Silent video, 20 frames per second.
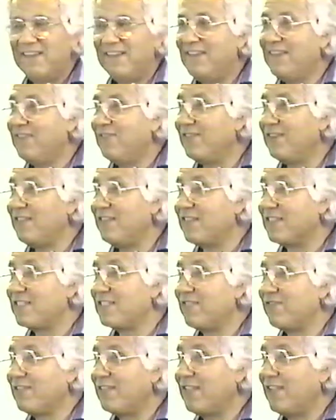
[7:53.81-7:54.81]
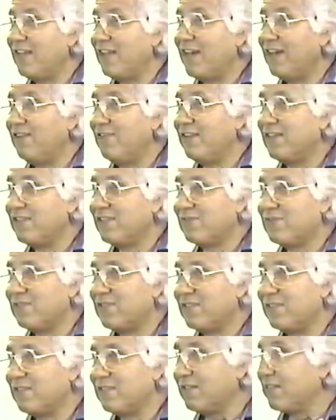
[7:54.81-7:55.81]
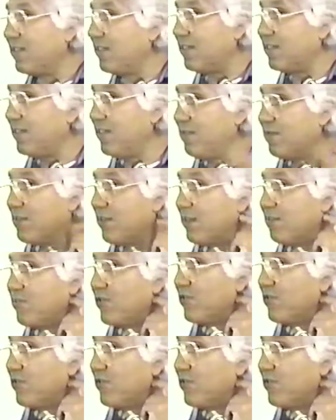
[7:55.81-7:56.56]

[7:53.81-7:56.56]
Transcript: even in the Seventh-day Adventist world, it seems like